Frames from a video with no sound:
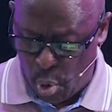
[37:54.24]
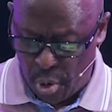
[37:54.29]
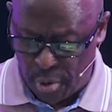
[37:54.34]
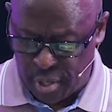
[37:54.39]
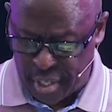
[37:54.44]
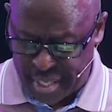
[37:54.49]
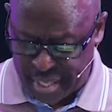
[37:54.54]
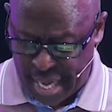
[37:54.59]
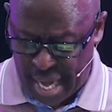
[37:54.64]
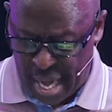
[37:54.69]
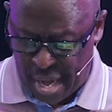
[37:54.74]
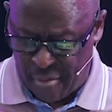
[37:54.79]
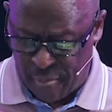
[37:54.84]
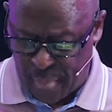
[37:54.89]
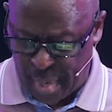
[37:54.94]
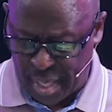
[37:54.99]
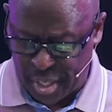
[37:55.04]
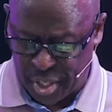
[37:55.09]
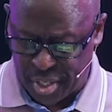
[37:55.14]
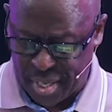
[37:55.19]
word
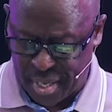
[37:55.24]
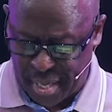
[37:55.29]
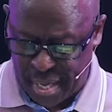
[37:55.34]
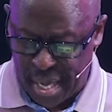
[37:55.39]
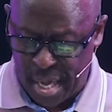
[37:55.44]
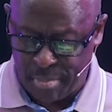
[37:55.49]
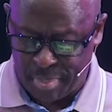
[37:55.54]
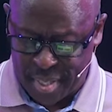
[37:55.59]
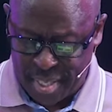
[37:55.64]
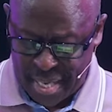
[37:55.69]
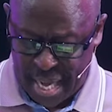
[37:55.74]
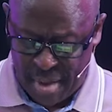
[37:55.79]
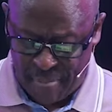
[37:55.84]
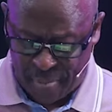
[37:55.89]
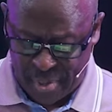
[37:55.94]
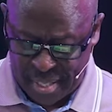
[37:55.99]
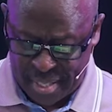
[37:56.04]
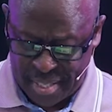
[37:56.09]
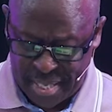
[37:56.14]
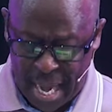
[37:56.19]
save means to keep
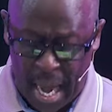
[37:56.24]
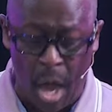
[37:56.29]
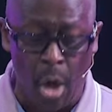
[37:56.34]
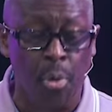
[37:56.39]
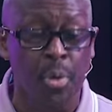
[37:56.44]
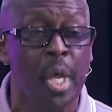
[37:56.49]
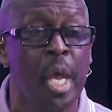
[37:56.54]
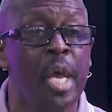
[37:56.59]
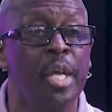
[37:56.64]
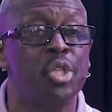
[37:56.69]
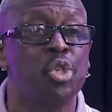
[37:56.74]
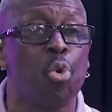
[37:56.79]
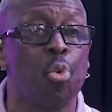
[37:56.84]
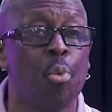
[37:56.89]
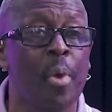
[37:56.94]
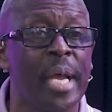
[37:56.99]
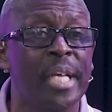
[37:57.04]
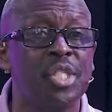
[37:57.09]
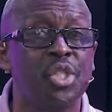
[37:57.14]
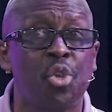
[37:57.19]
safe and sound, to
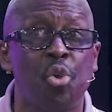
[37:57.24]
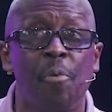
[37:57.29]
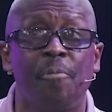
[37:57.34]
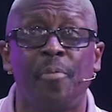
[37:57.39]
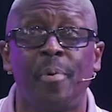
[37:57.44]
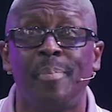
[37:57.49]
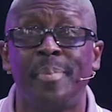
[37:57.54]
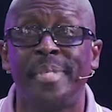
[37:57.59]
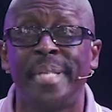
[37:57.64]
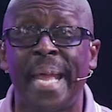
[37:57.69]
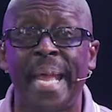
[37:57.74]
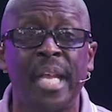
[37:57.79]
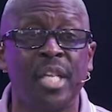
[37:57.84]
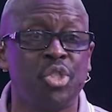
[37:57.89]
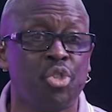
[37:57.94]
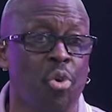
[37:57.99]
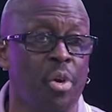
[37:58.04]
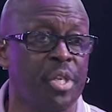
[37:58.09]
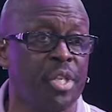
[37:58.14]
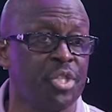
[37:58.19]
rescue from
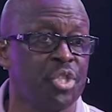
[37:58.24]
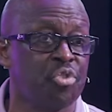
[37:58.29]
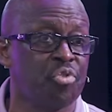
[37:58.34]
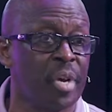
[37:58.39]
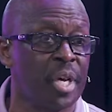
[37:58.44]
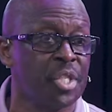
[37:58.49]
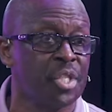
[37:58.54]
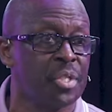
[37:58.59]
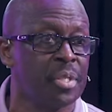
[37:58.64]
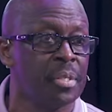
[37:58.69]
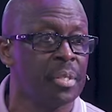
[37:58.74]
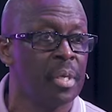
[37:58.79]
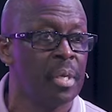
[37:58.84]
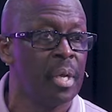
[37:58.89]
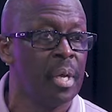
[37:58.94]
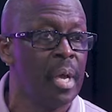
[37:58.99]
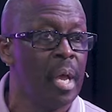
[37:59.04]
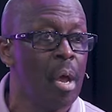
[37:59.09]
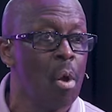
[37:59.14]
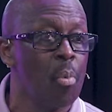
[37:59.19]
danger or destruction.
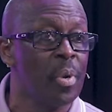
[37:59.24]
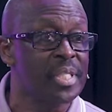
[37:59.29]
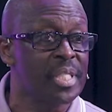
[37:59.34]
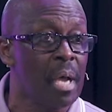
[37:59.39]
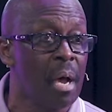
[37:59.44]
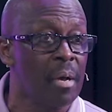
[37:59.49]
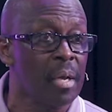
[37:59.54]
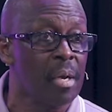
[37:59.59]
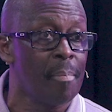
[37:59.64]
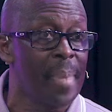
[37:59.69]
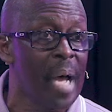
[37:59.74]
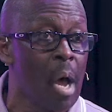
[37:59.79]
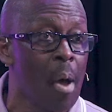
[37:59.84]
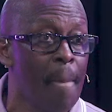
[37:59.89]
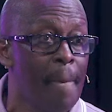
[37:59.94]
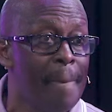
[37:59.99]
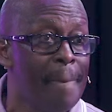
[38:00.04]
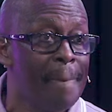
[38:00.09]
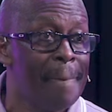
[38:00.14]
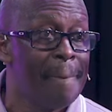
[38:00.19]
We're talking
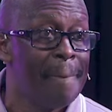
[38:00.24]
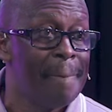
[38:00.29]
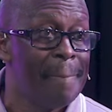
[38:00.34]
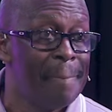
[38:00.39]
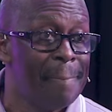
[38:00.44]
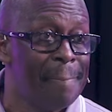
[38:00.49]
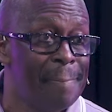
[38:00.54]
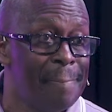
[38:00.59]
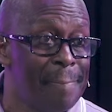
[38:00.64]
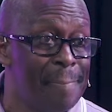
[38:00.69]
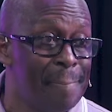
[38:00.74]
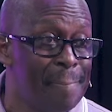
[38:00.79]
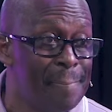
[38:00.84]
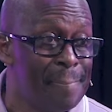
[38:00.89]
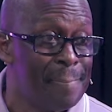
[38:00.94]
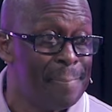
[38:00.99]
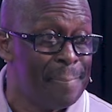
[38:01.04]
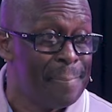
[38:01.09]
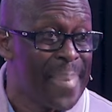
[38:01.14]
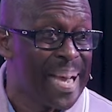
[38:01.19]
about
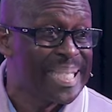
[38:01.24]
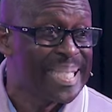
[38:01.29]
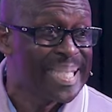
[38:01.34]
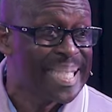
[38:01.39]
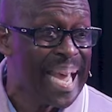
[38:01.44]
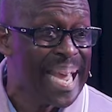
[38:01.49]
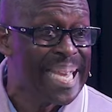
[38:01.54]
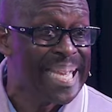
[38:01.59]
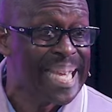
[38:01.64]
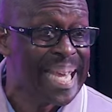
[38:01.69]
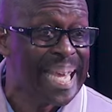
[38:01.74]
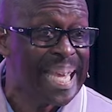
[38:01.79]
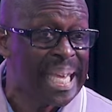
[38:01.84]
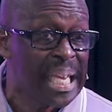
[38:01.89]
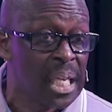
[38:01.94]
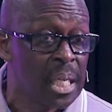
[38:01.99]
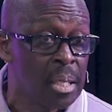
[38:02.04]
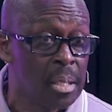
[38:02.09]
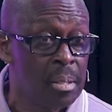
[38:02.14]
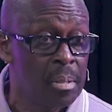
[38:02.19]
my
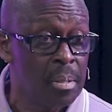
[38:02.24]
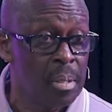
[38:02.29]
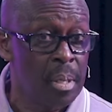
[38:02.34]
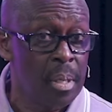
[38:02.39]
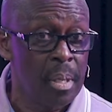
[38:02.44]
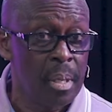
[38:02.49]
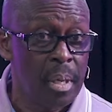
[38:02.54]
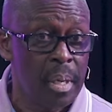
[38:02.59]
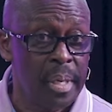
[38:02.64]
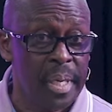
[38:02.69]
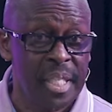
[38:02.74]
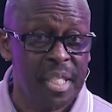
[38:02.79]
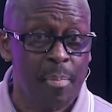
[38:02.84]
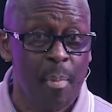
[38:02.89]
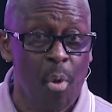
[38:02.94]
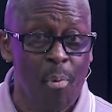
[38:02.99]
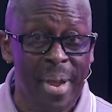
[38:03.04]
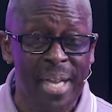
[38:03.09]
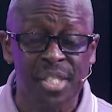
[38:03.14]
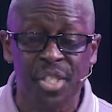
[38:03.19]
psyche. It needs
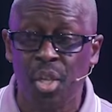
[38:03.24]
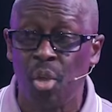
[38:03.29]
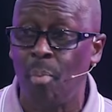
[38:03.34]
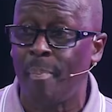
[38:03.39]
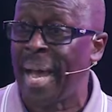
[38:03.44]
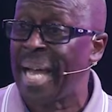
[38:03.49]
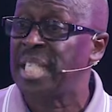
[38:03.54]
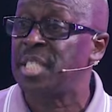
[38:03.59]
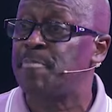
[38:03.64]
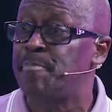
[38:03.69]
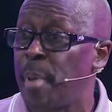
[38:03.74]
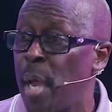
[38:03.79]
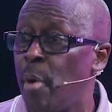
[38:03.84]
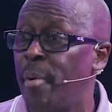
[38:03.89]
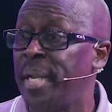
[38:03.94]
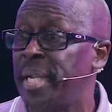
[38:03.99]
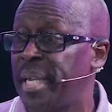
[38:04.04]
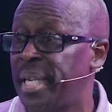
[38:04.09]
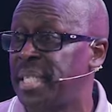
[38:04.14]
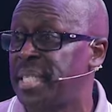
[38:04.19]
to be rescued. My
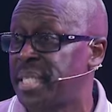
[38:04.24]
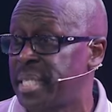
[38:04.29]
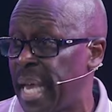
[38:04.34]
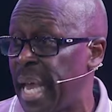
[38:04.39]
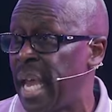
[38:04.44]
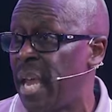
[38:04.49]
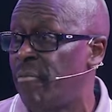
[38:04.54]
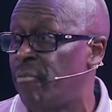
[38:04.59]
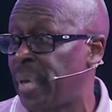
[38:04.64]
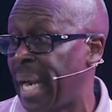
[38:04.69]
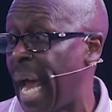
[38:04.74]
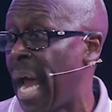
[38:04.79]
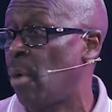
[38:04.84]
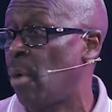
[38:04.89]
spirit gets saved when